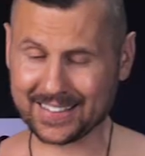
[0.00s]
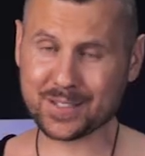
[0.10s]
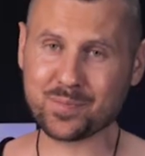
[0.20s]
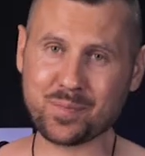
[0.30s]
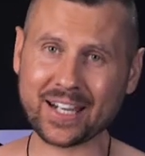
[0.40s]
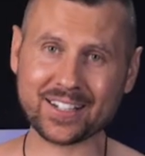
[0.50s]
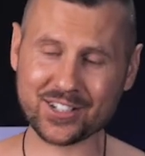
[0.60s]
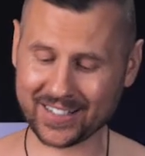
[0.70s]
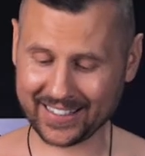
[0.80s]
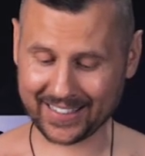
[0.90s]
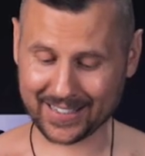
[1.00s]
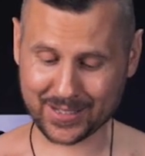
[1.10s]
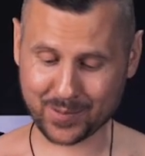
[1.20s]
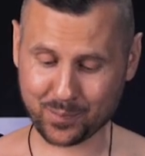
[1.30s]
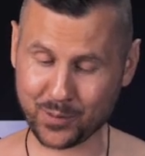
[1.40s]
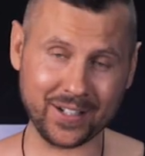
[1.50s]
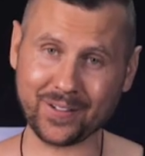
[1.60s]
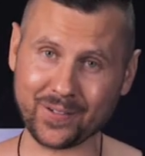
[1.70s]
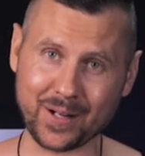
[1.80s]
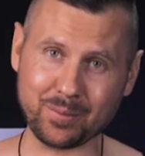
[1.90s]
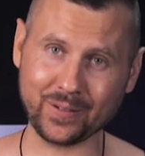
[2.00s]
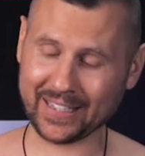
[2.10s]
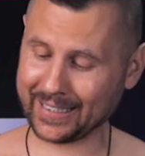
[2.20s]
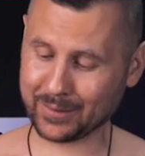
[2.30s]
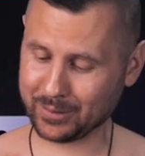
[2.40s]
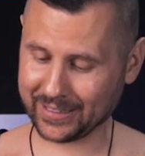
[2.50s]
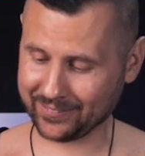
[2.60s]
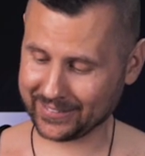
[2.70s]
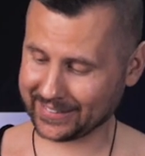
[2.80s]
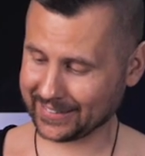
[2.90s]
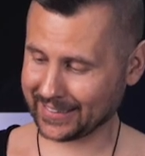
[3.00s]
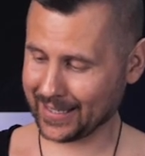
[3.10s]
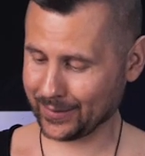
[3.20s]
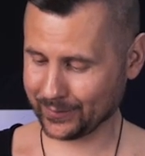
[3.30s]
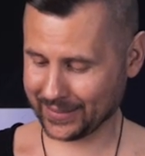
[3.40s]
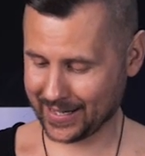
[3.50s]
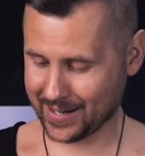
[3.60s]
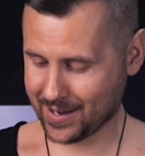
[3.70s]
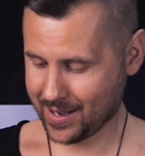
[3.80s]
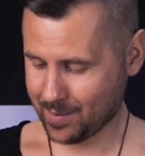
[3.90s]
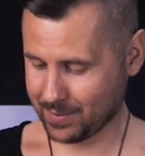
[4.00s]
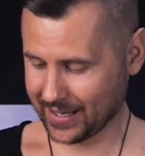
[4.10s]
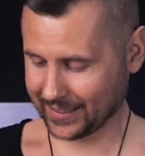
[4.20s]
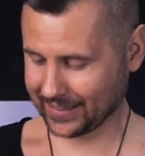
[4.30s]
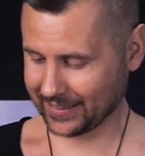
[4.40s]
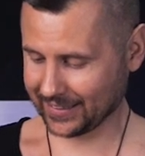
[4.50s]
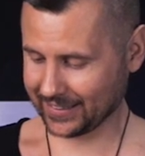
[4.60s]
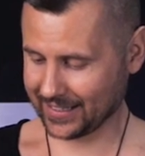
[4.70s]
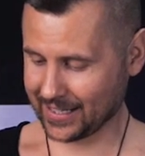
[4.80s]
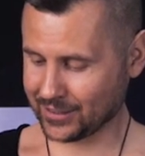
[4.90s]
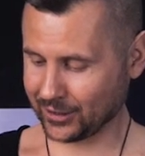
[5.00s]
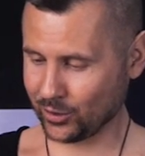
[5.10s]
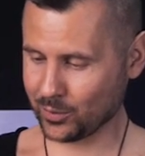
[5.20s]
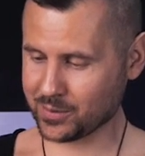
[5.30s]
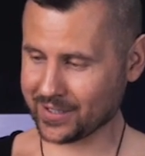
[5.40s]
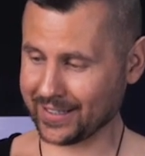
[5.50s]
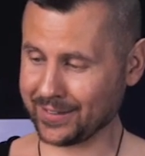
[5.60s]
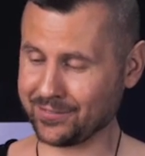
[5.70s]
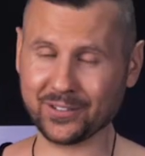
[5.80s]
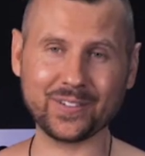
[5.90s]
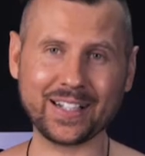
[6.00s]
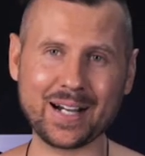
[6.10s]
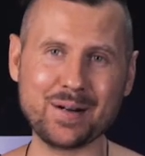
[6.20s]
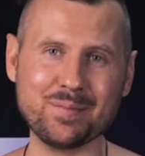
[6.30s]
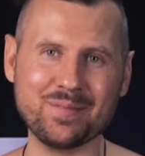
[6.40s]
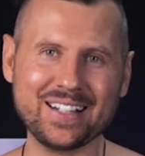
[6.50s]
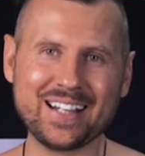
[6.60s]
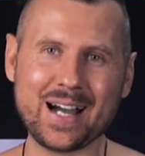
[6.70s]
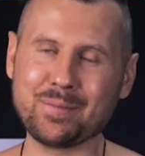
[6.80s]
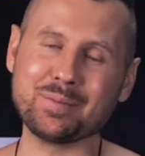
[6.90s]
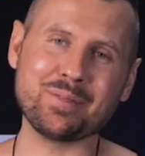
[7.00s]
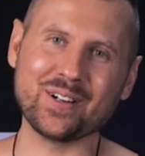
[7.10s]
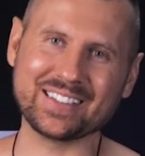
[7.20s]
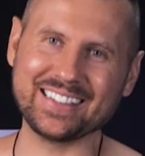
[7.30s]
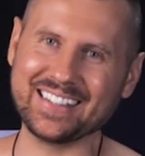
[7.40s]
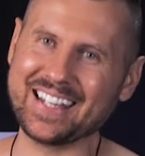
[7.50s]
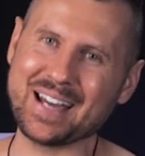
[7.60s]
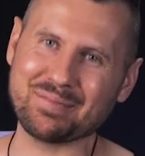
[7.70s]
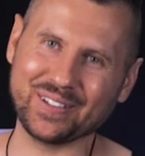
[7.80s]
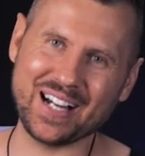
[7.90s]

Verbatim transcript: This packaging is pretty incredible. I can't believe this is how they pack uh, ice cubes. I feel like I'm, I'm unboxing an Apple